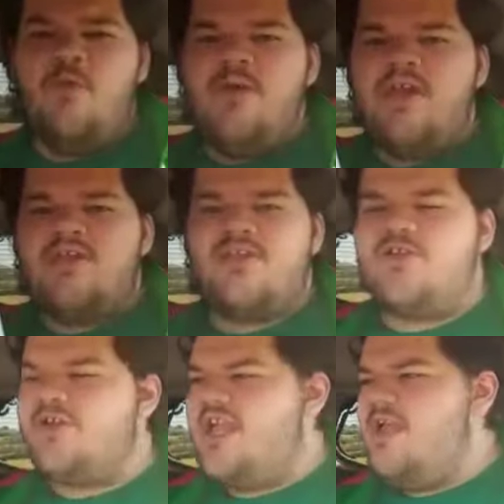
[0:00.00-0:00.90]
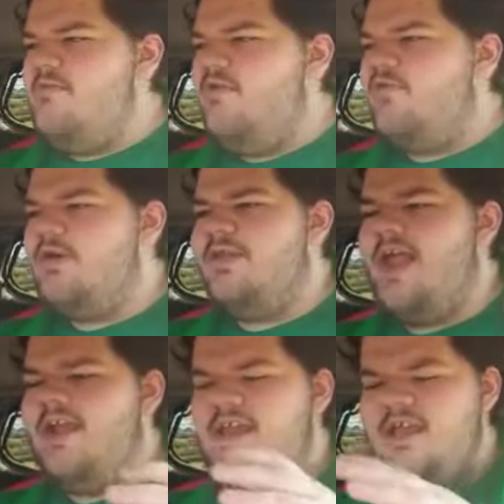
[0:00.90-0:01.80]
gonna be a Scream
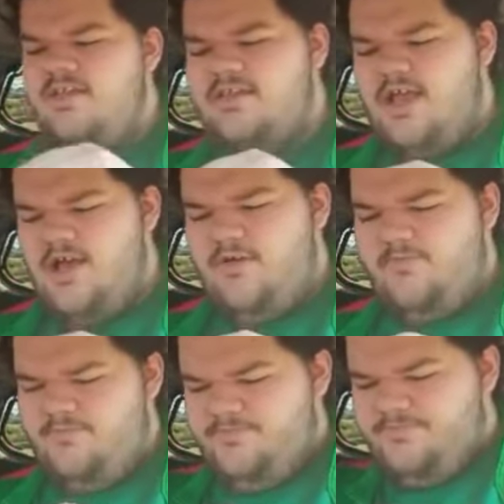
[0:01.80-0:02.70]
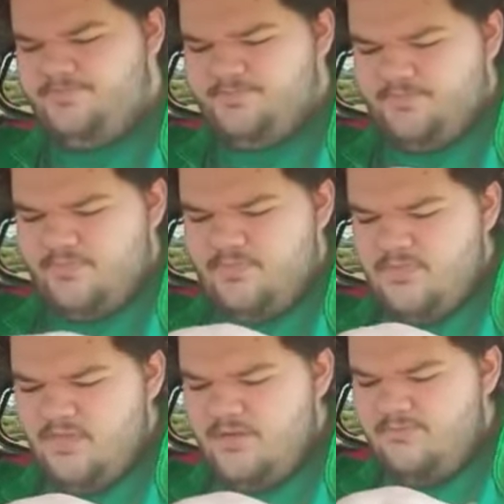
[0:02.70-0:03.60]
related, so
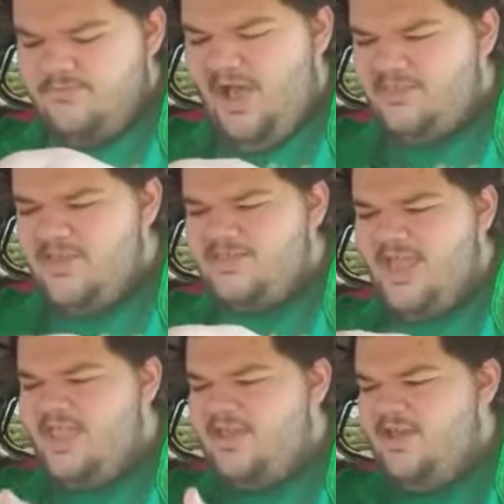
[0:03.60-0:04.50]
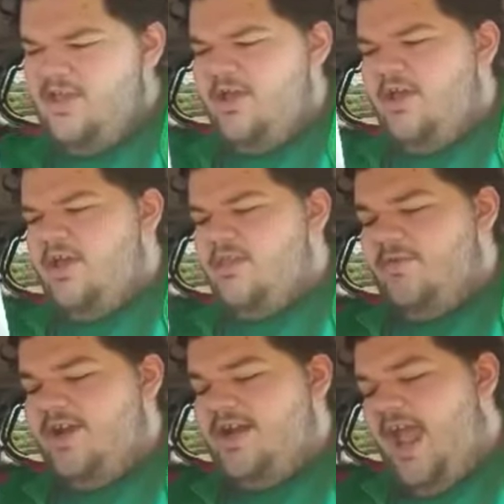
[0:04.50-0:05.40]
bought this like
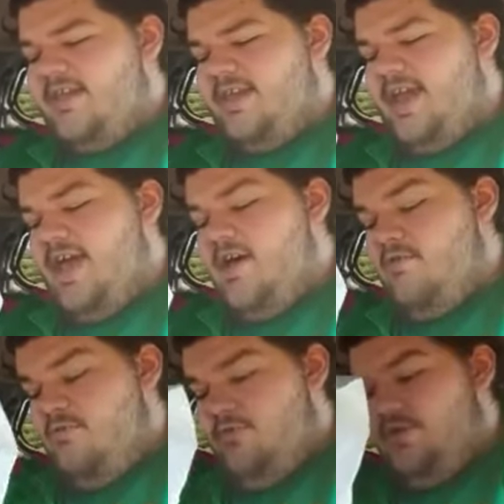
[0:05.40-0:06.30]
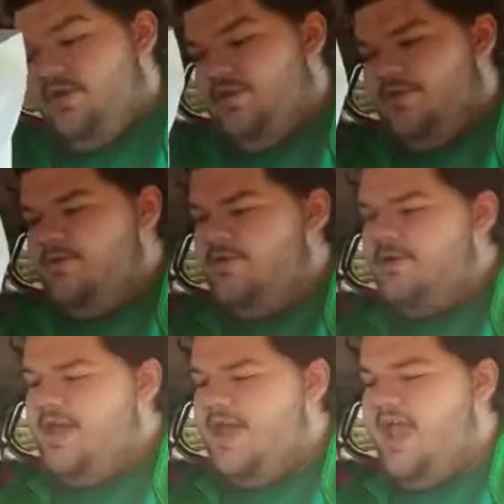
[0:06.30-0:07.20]
three days ago,
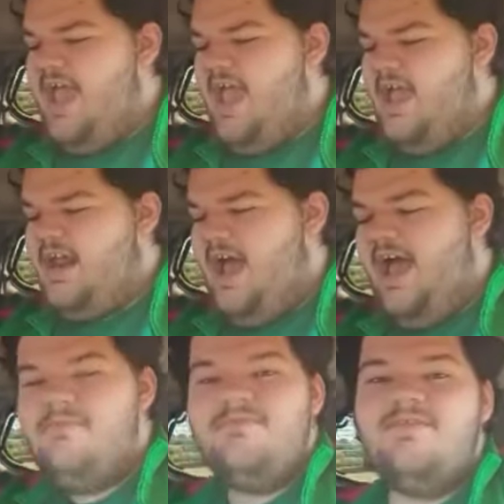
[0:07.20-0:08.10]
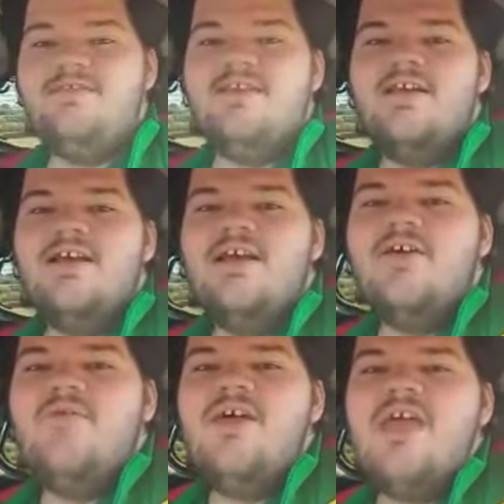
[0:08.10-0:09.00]
and I'm
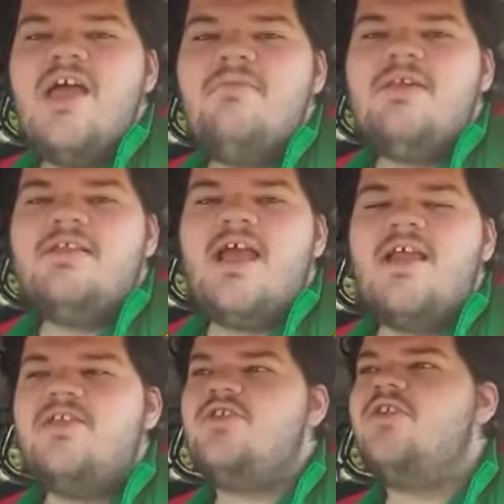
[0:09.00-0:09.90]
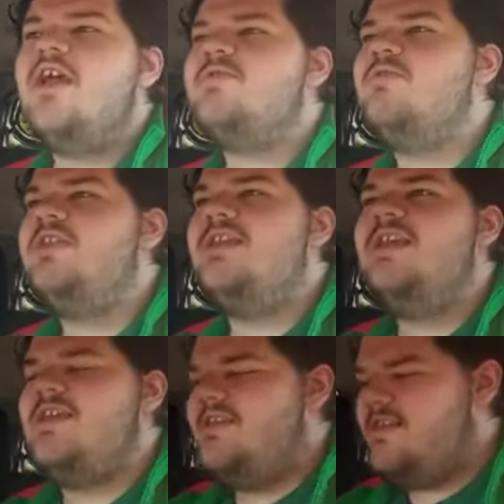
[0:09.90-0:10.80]
really I'm excited to show you guys what it
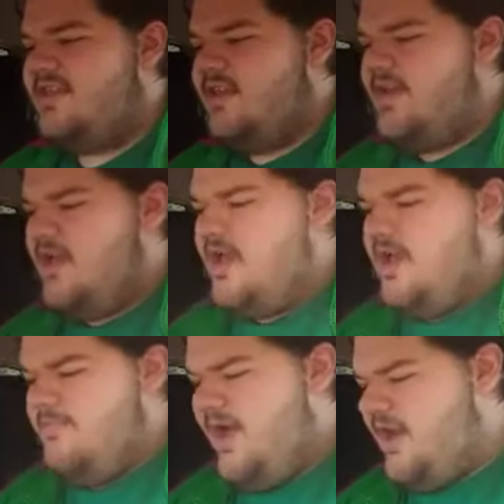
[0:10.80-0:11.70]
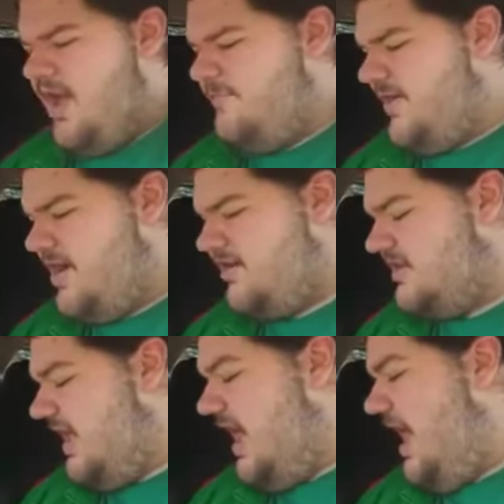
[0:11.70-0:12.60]
is. But uh,
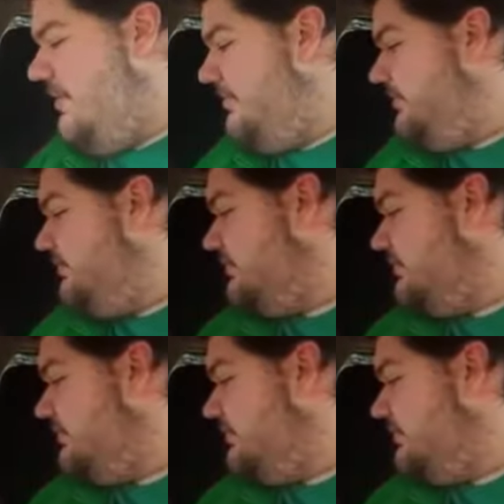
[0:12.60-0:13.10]
first, um,